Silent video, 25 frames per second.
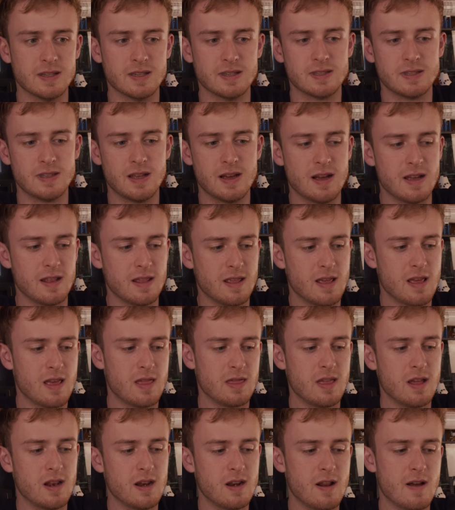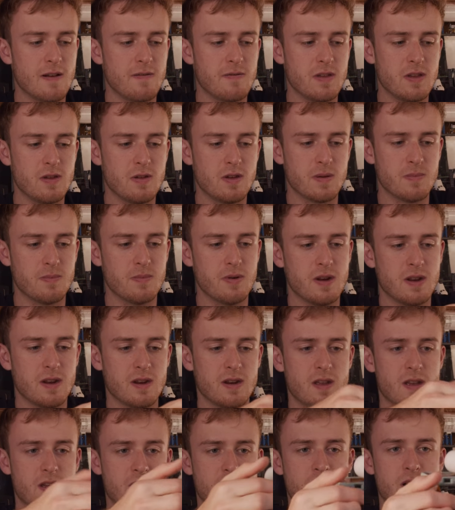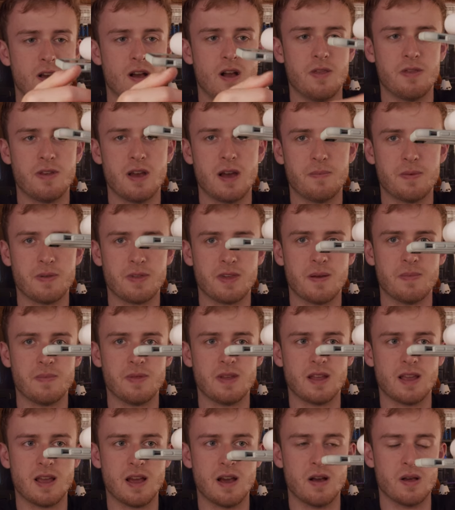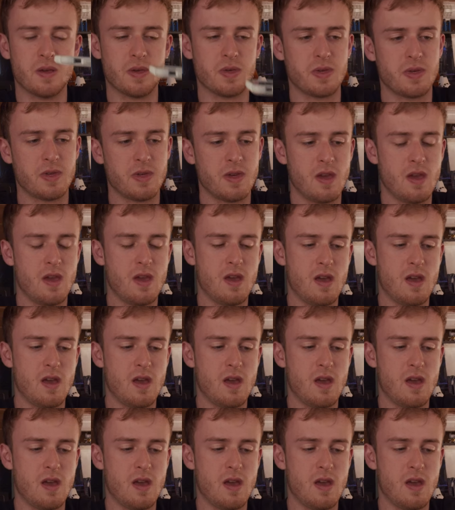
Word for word: it's not thin enough that you can put it on top of something else